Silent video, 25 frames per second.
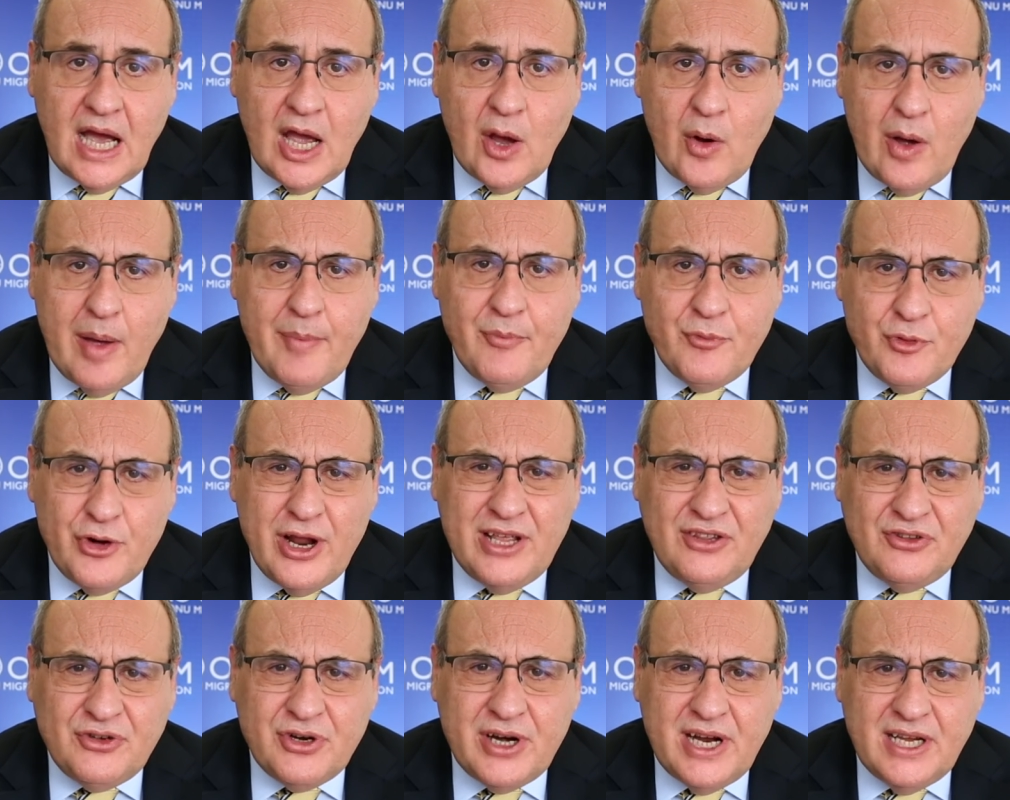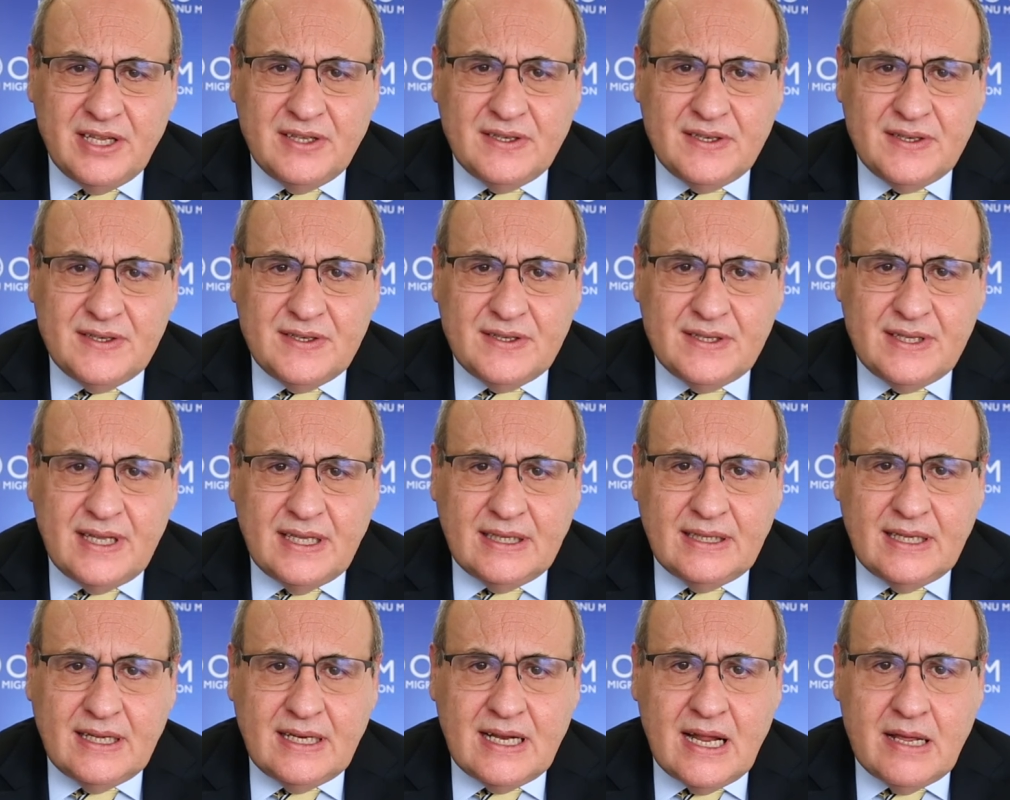IOM reiterates
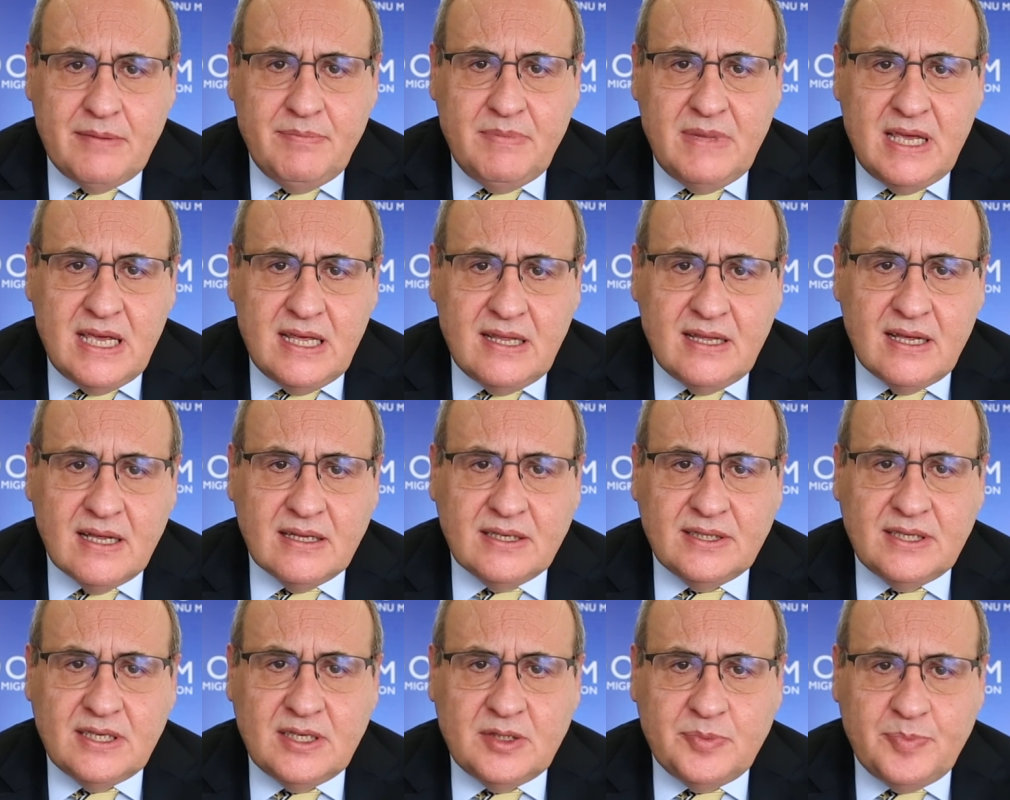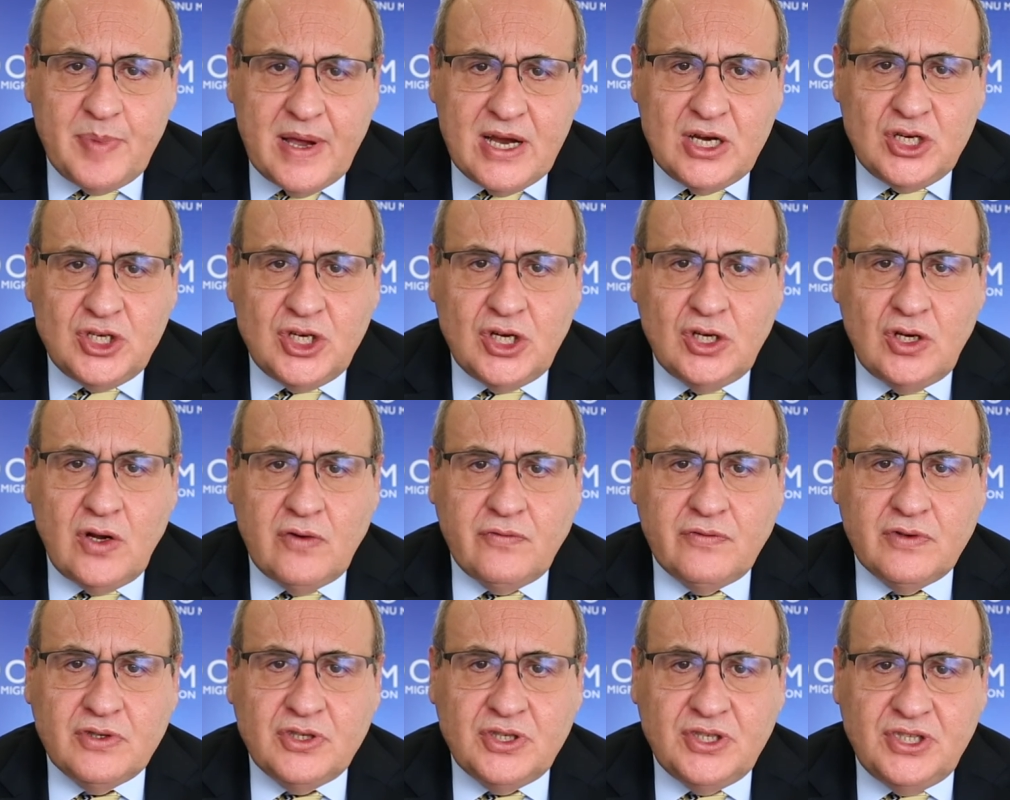that an immediate suspension
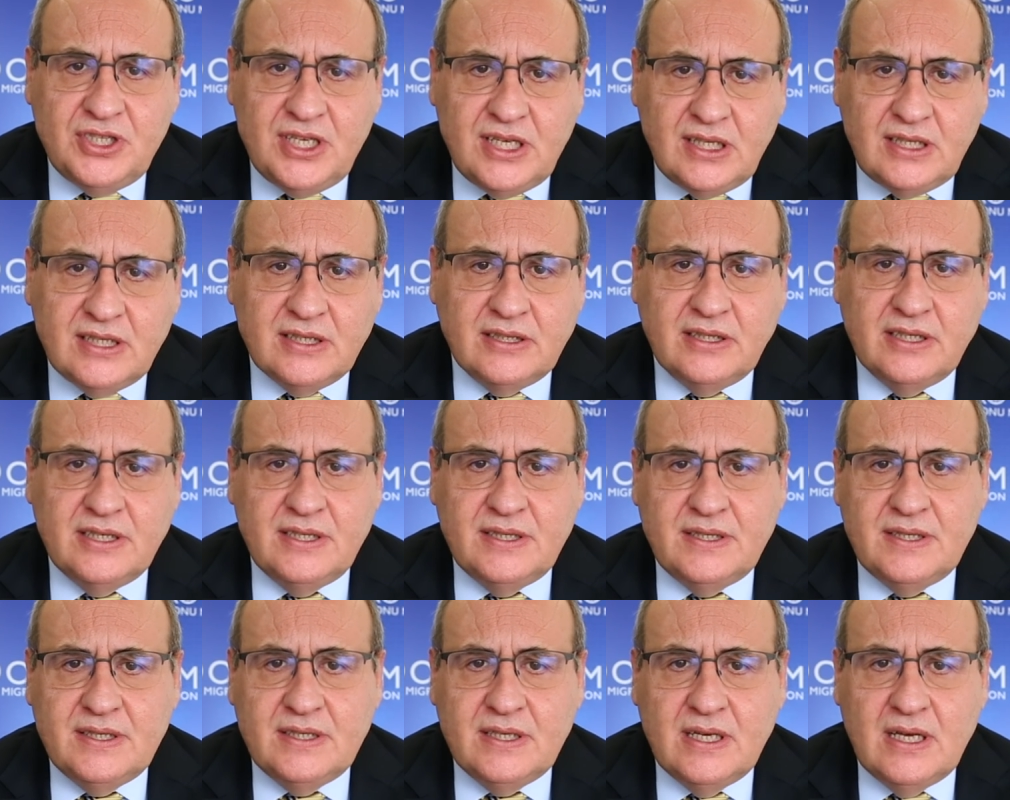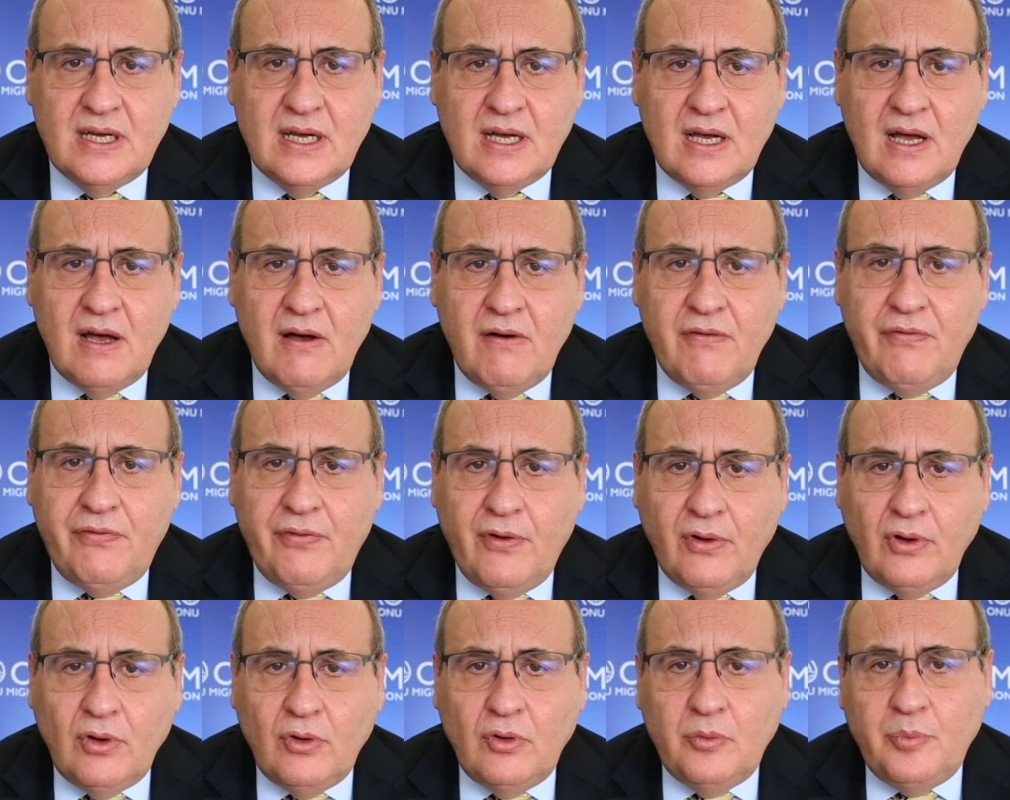of hostilities
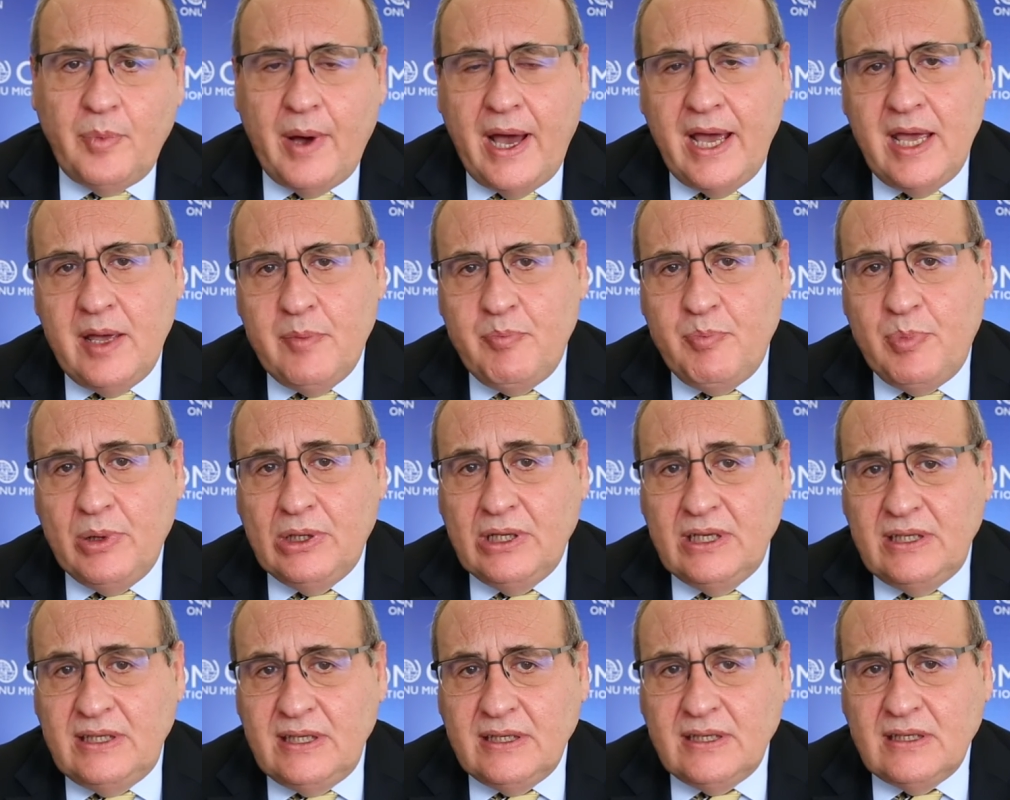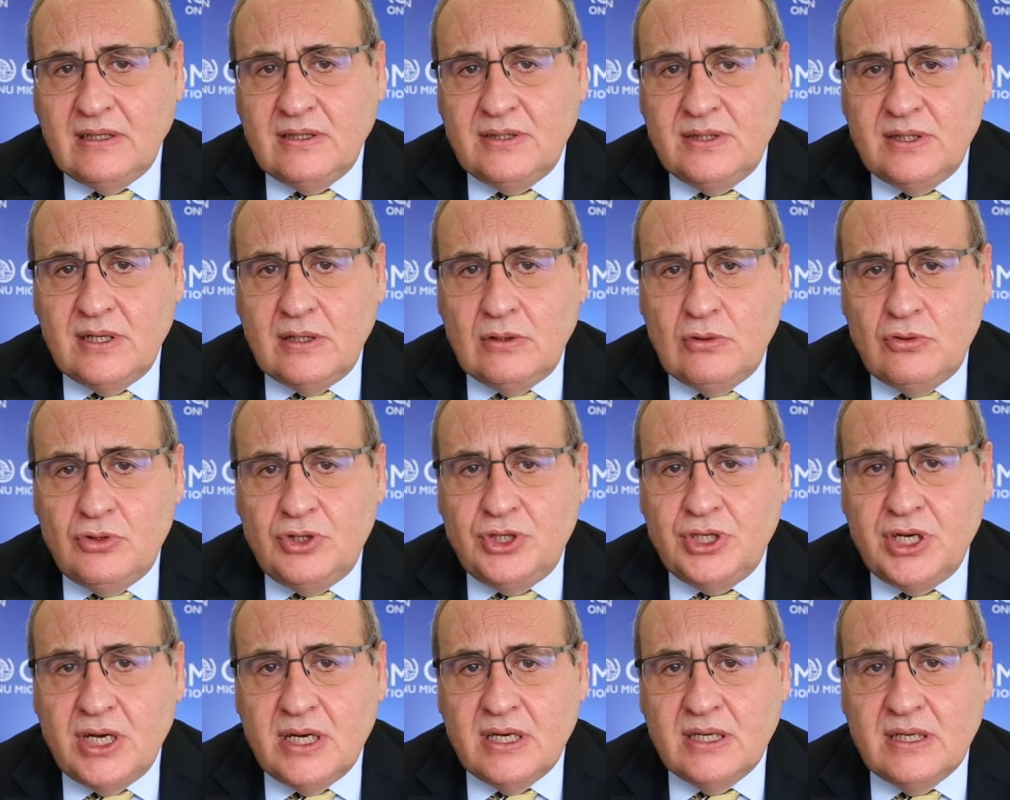followed by a political
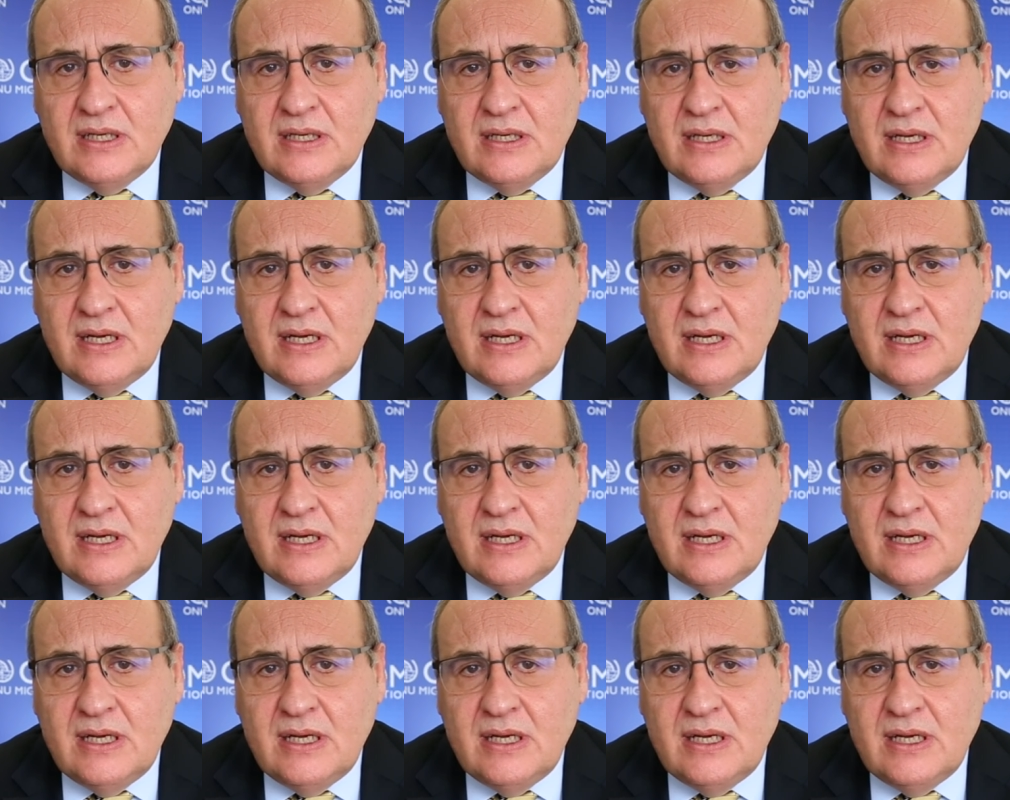solution